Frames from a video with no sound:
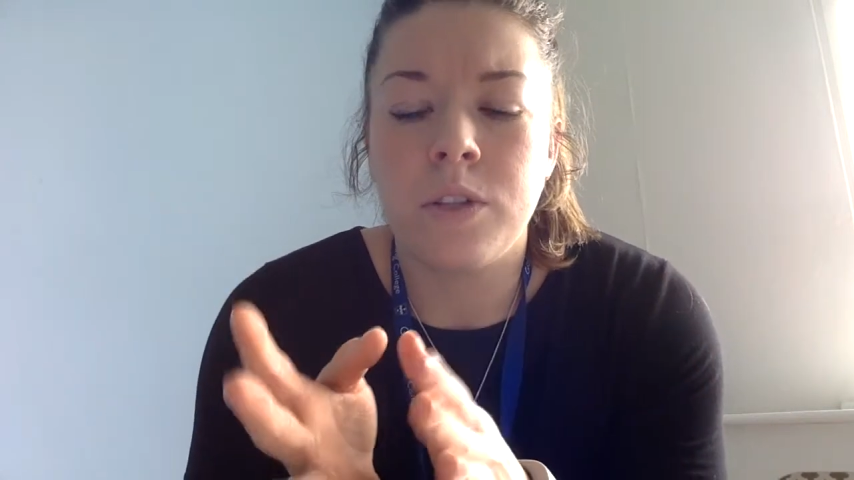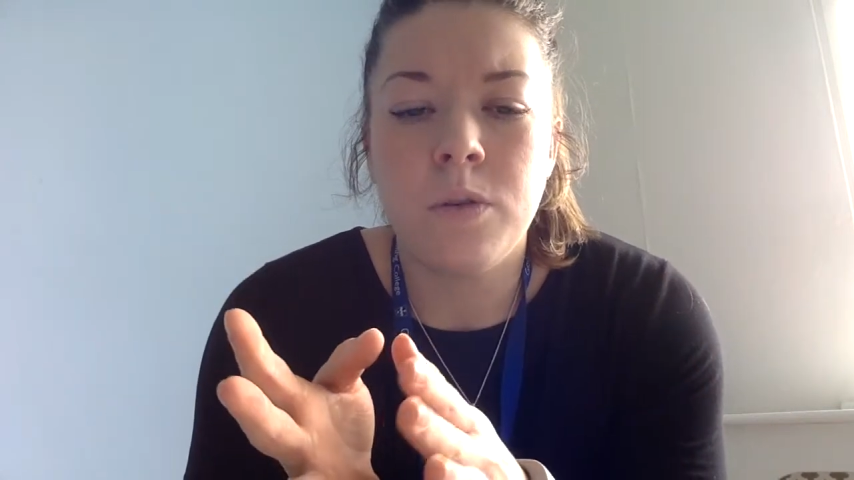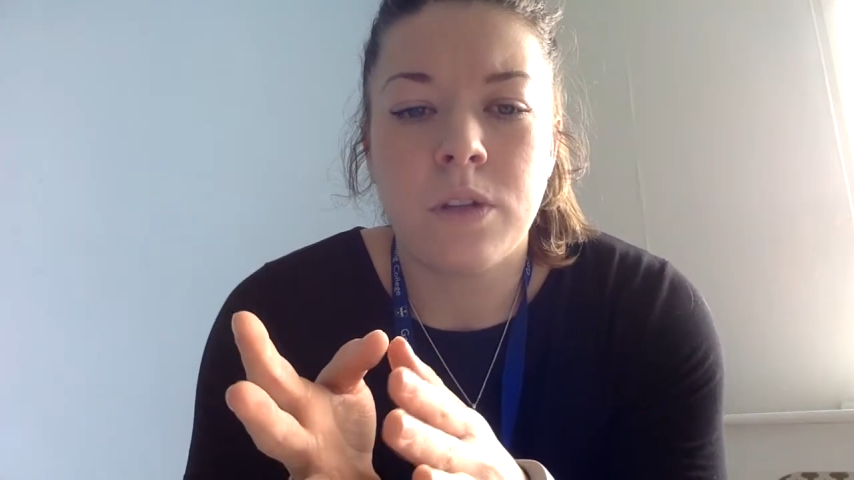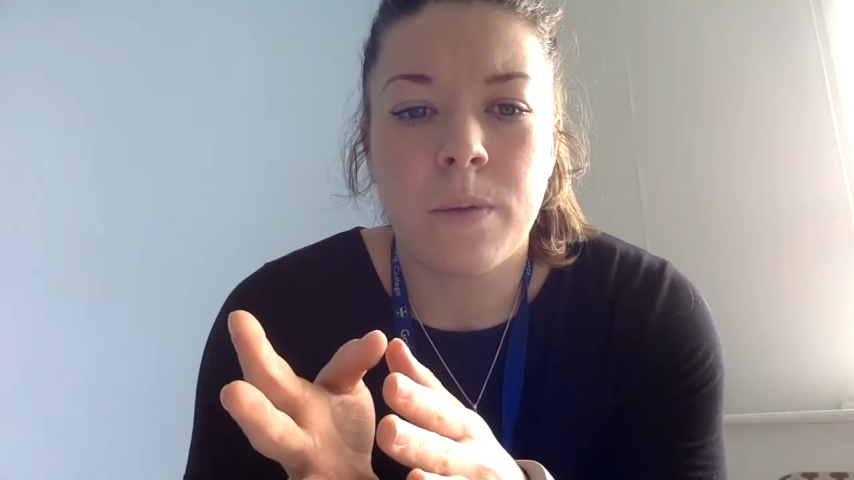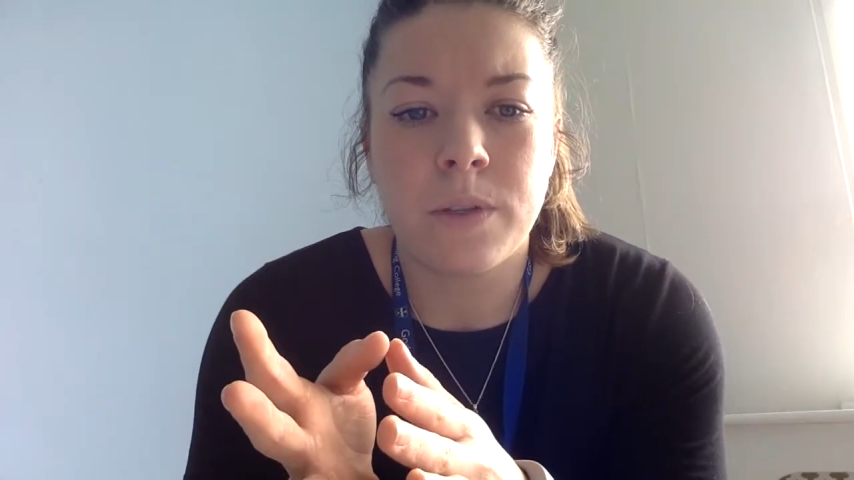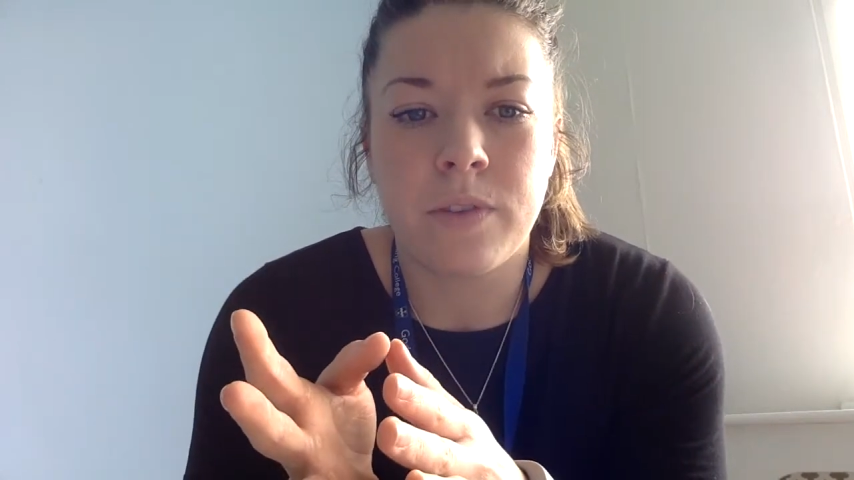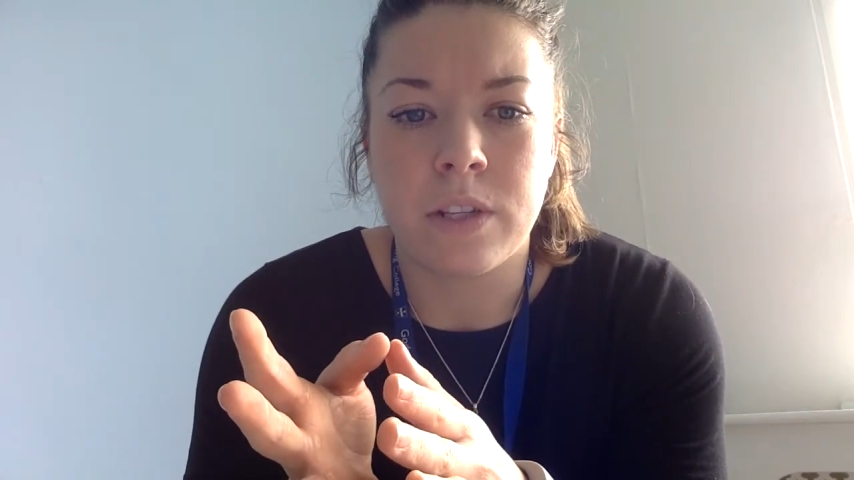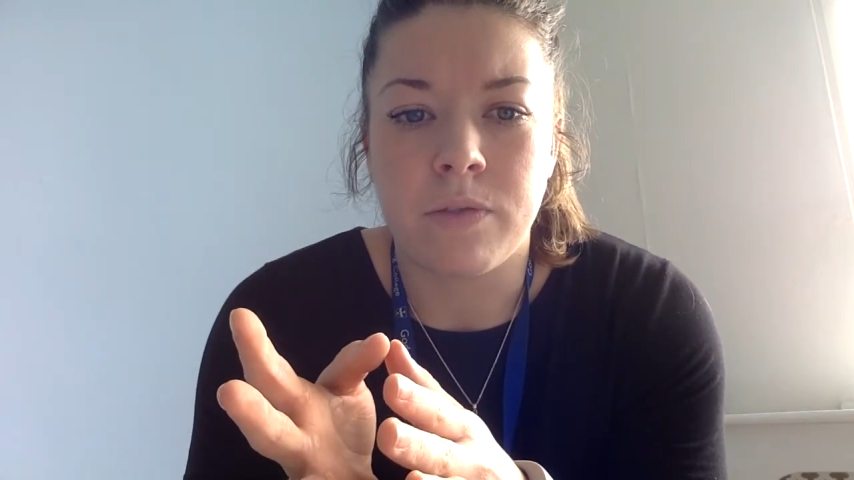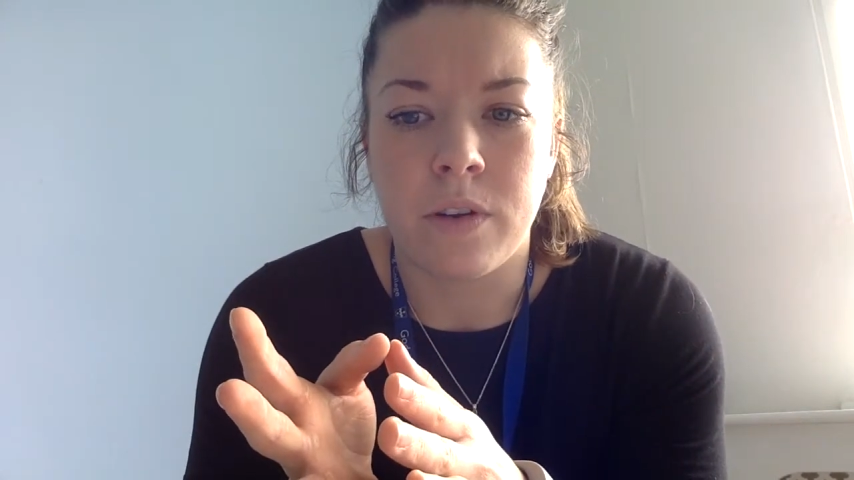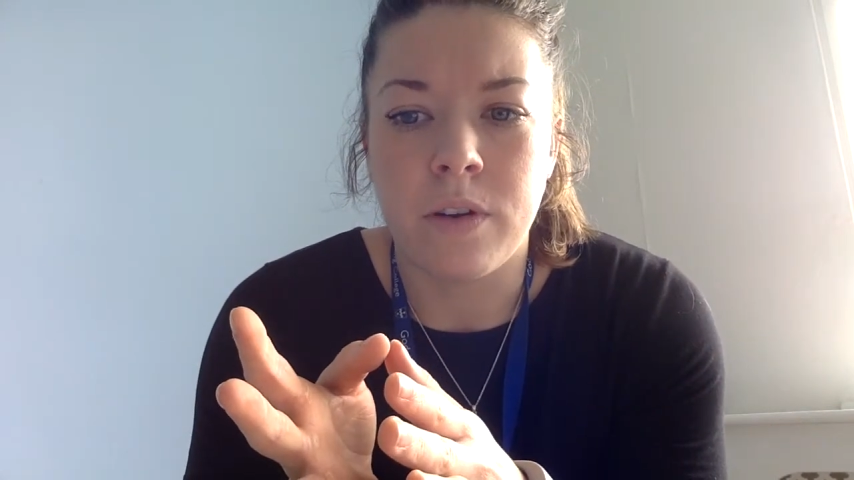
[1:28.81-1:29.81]
two types of
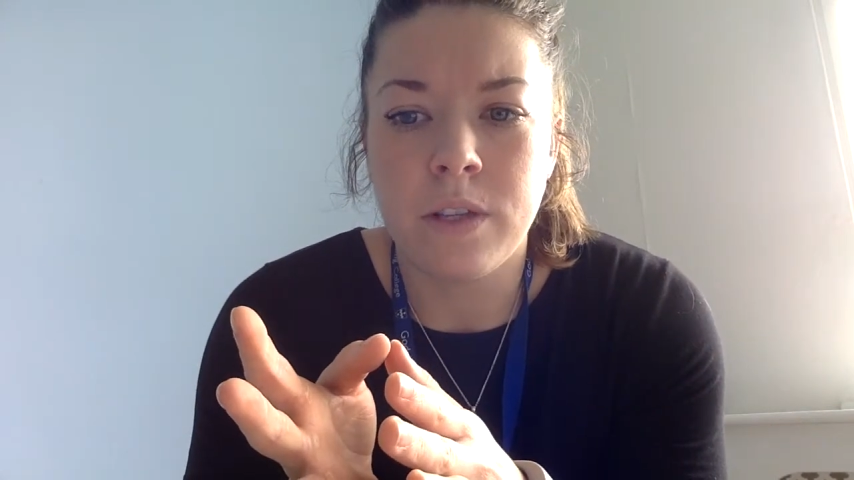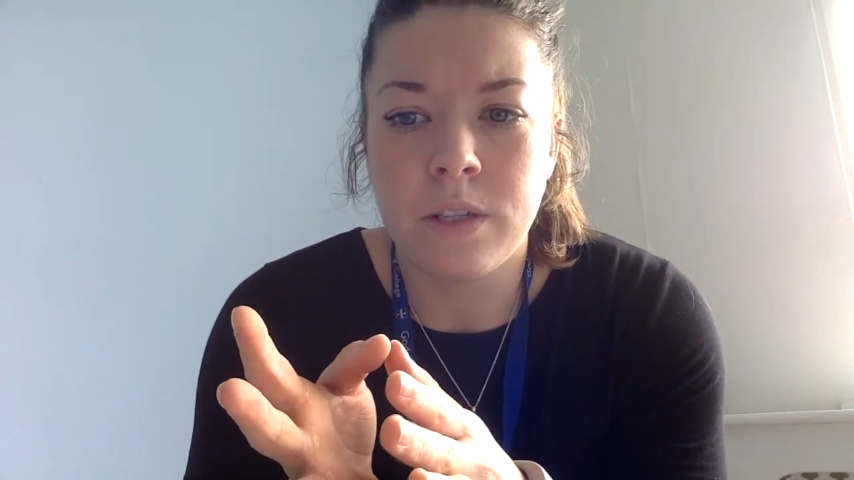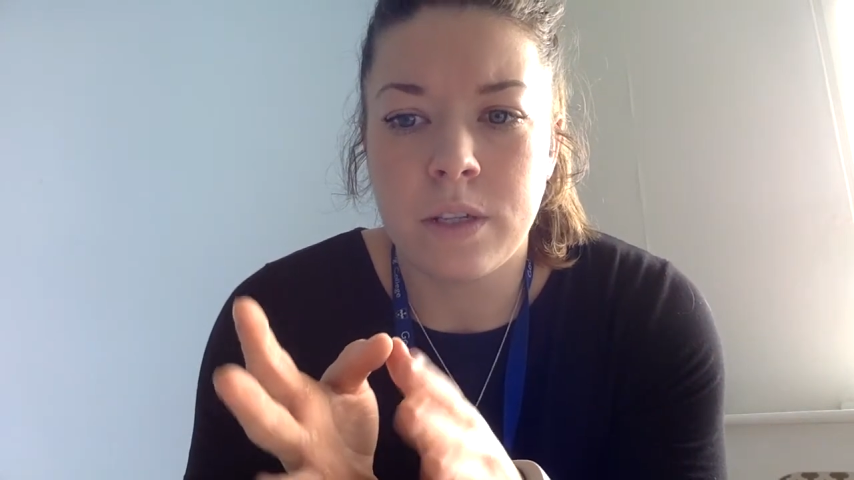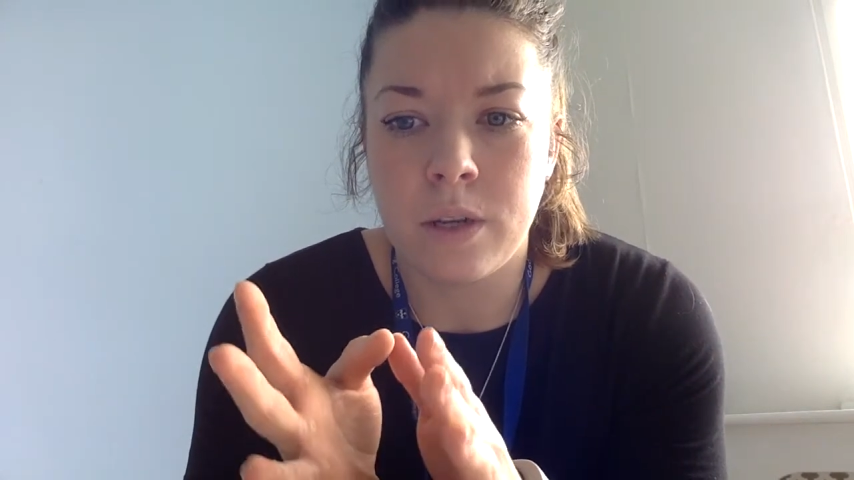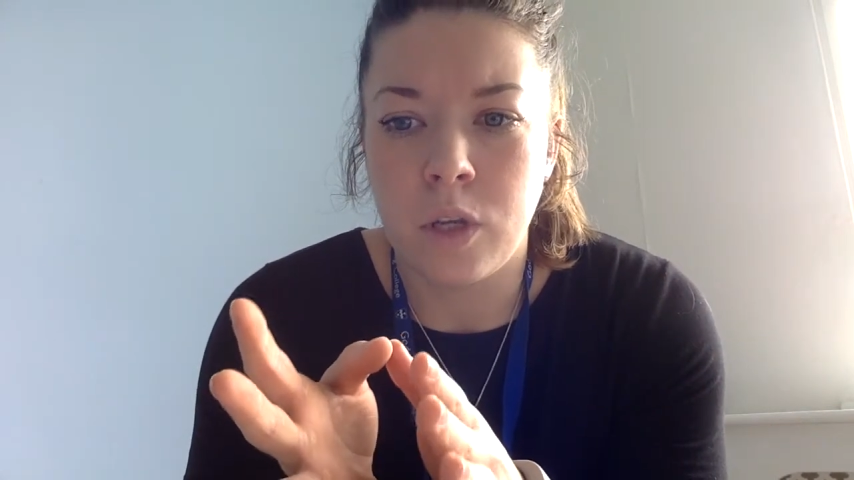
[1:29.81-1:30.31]
interference.